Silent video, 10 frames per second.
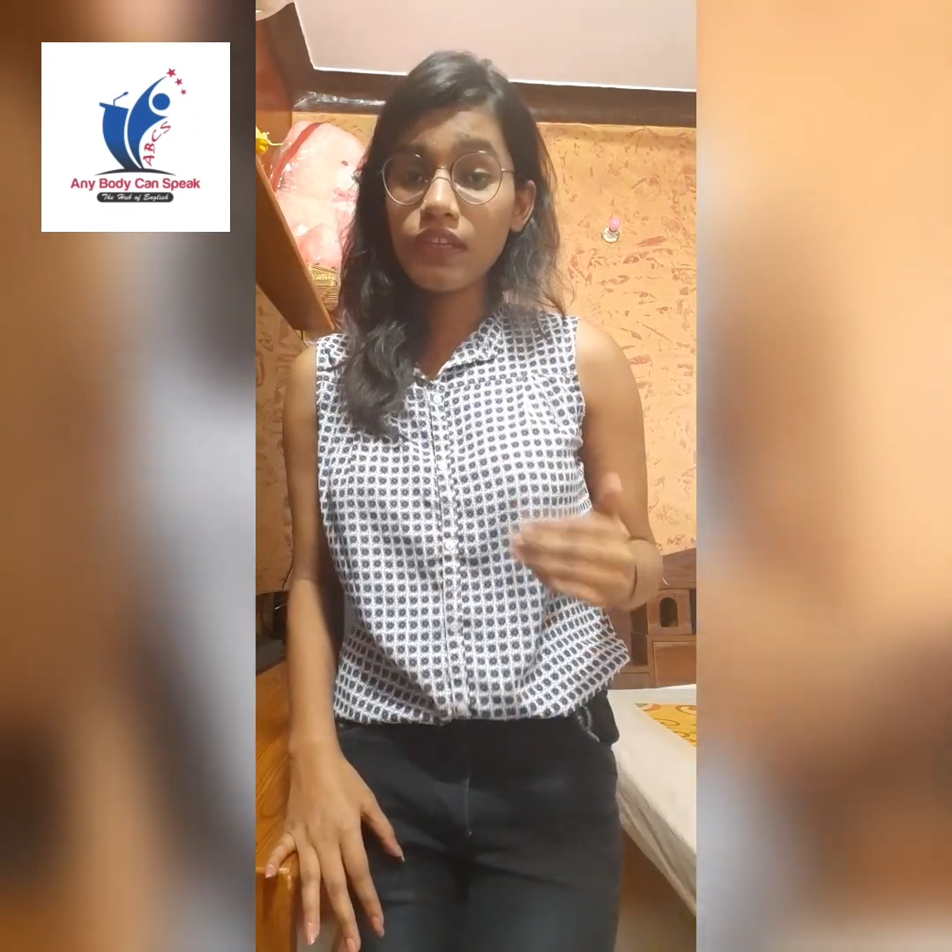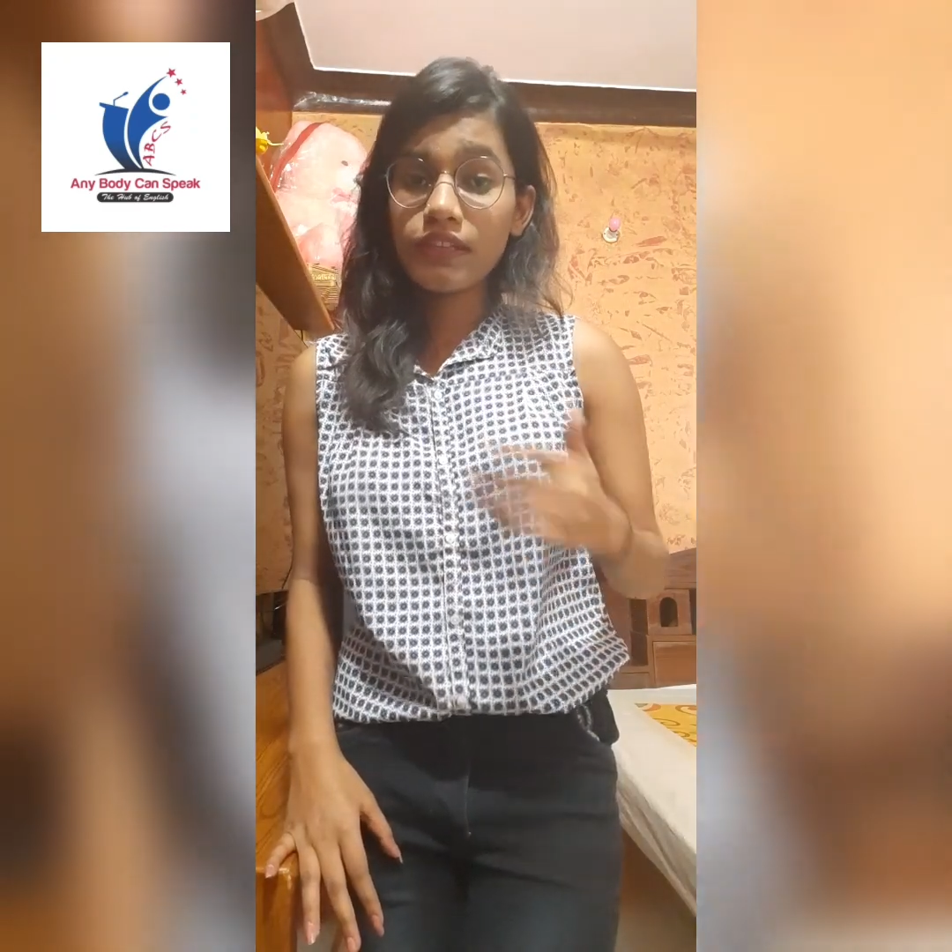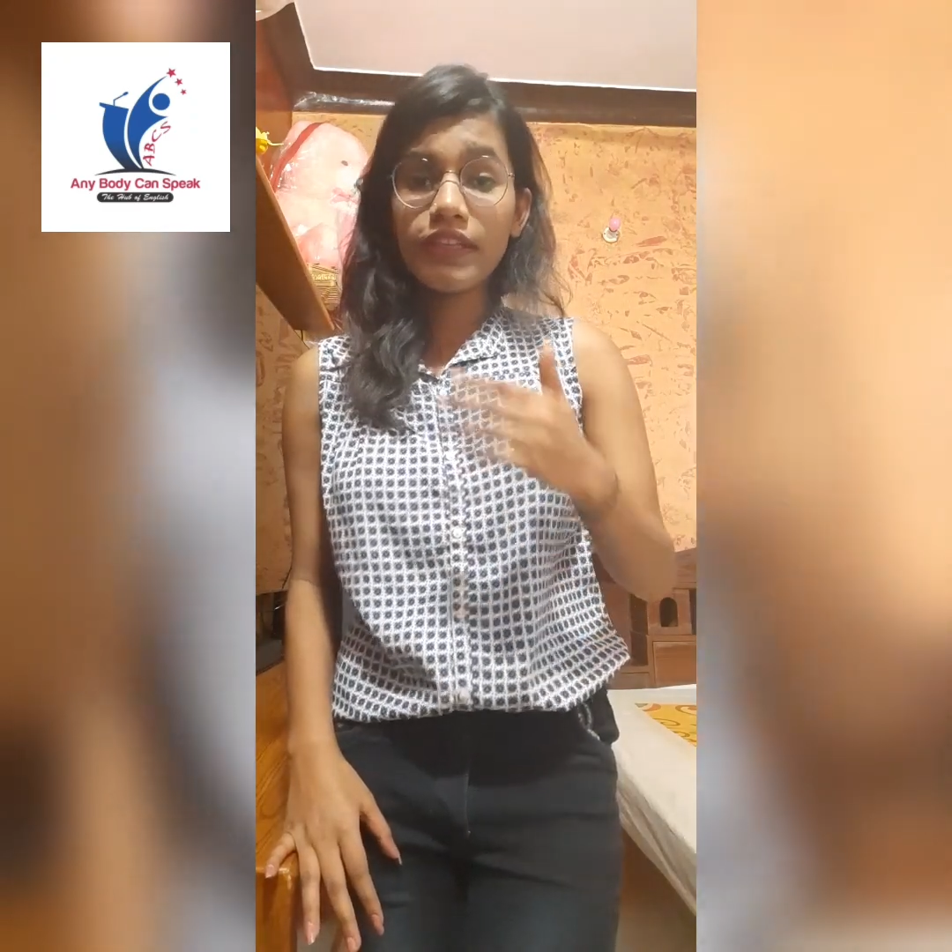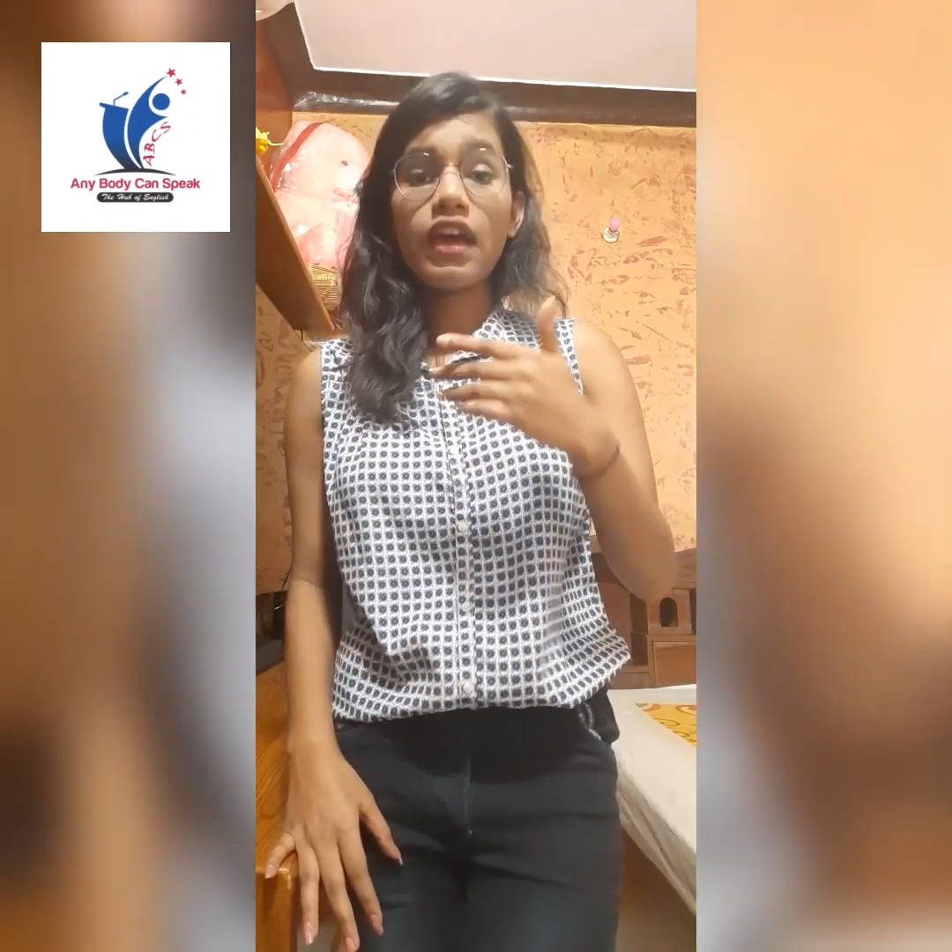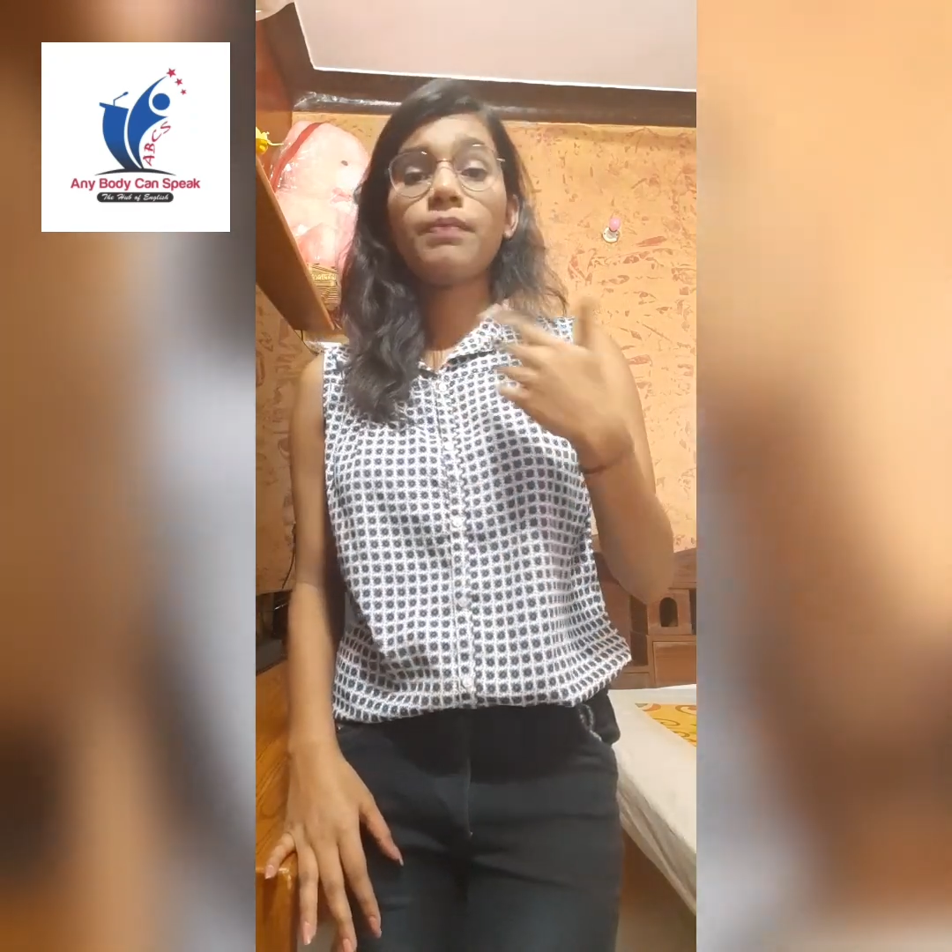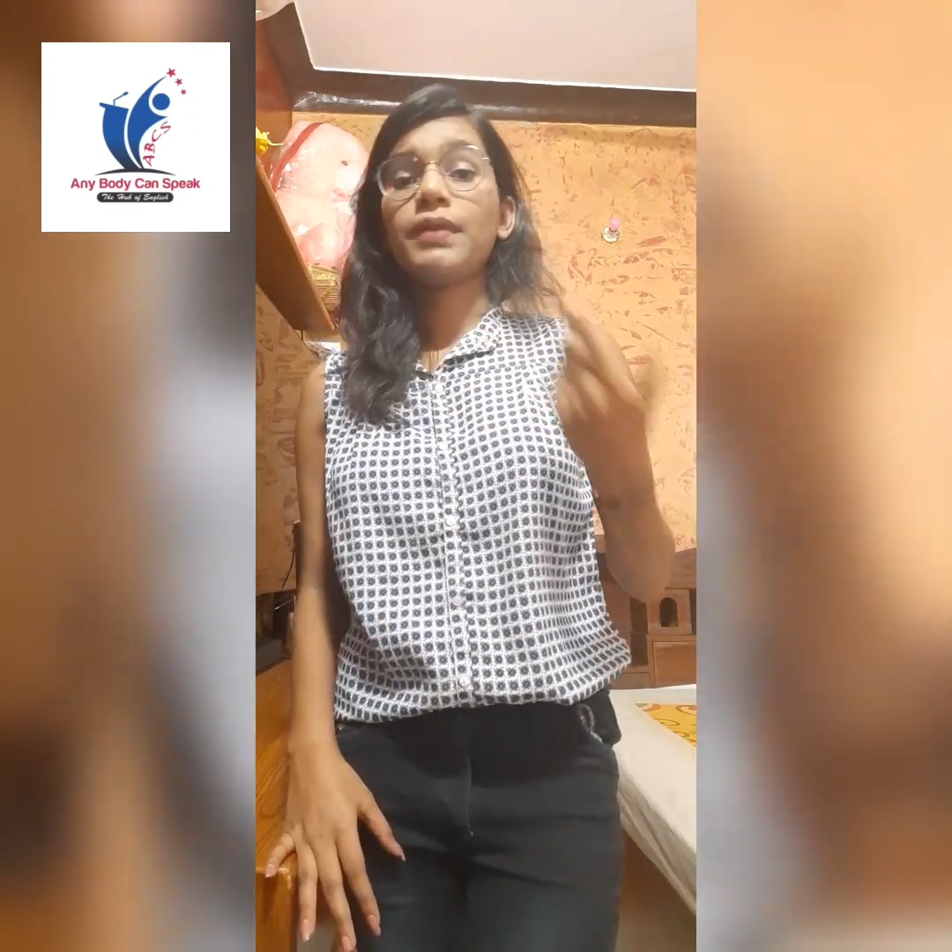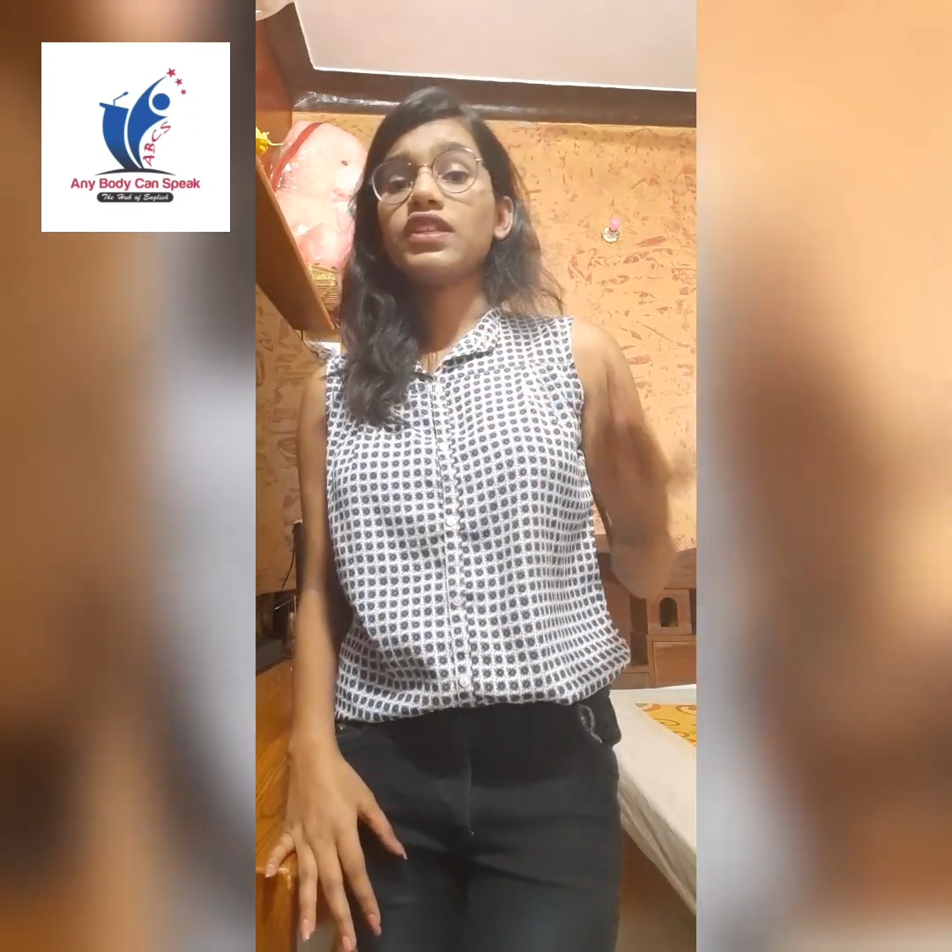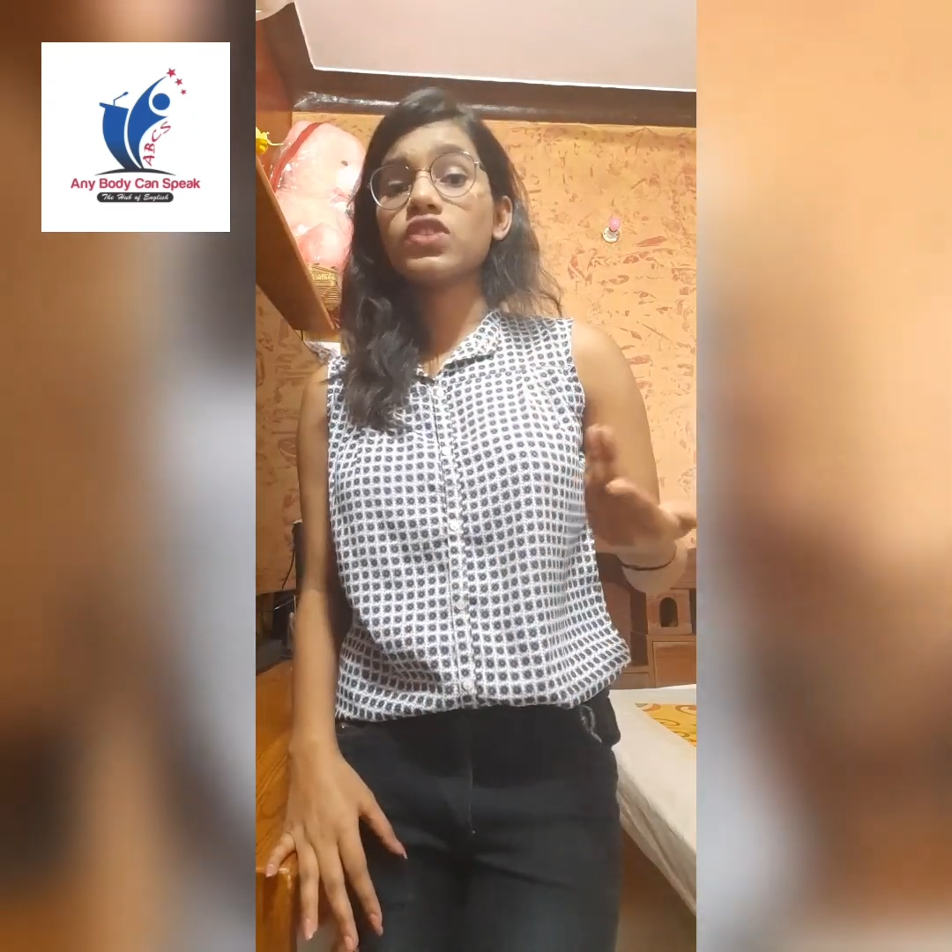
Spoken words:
then our pitch